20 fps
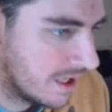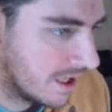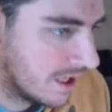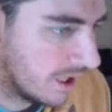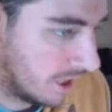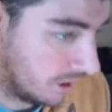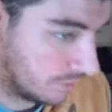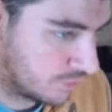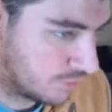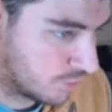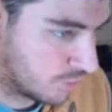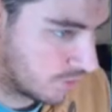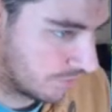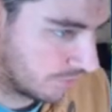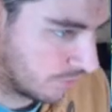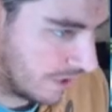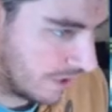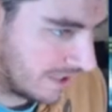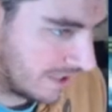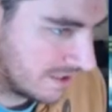Ultra
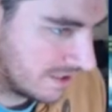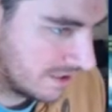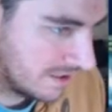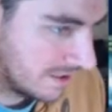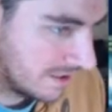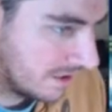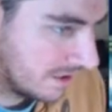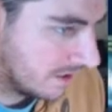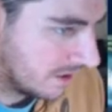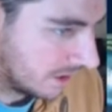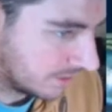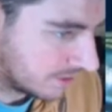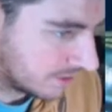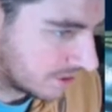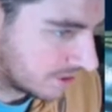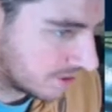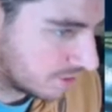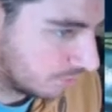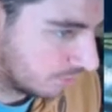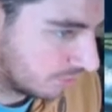Friend,
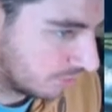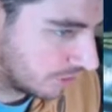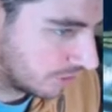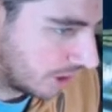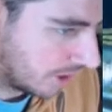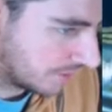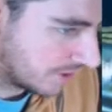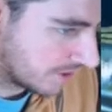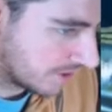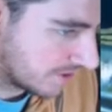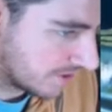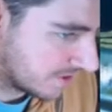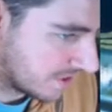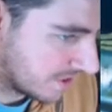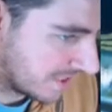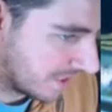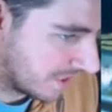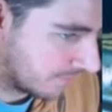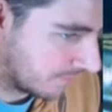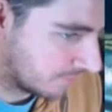additional Stardust
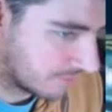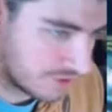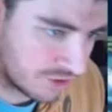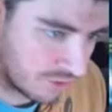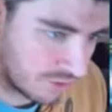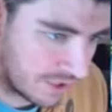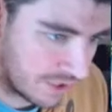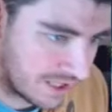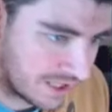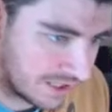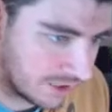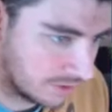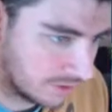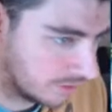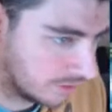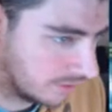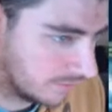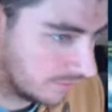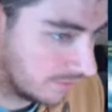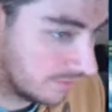discount for trading,
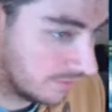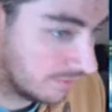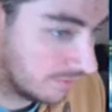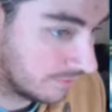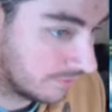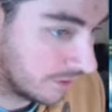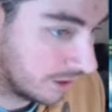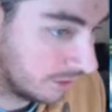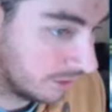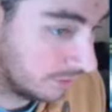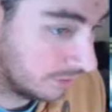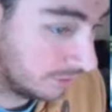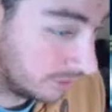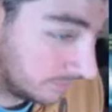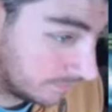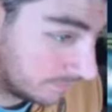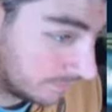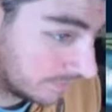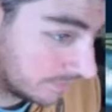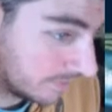al al
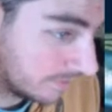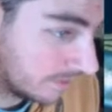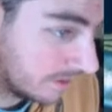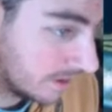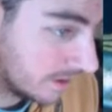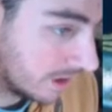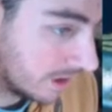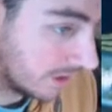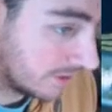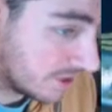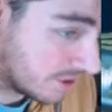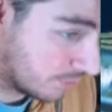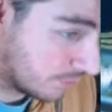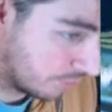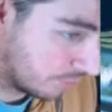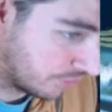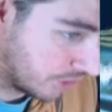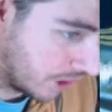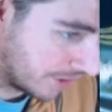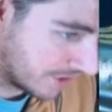additional
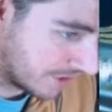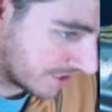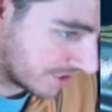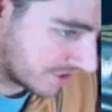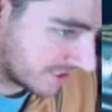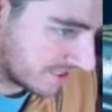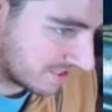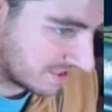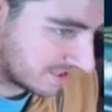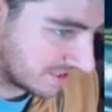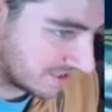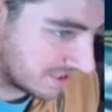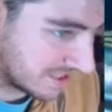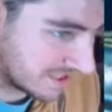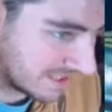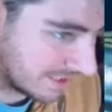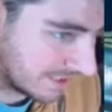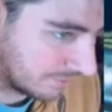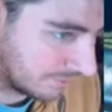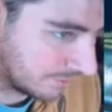Stardust
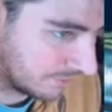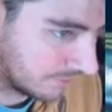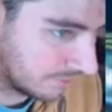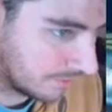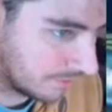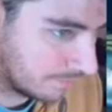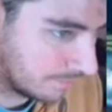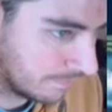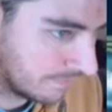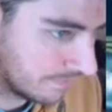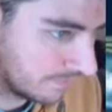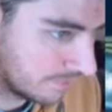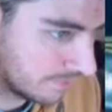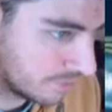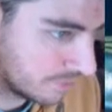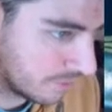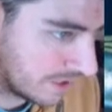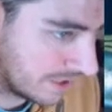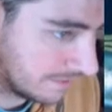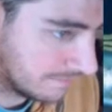discount for, for
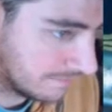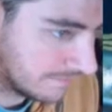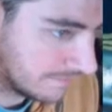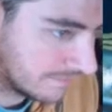trading,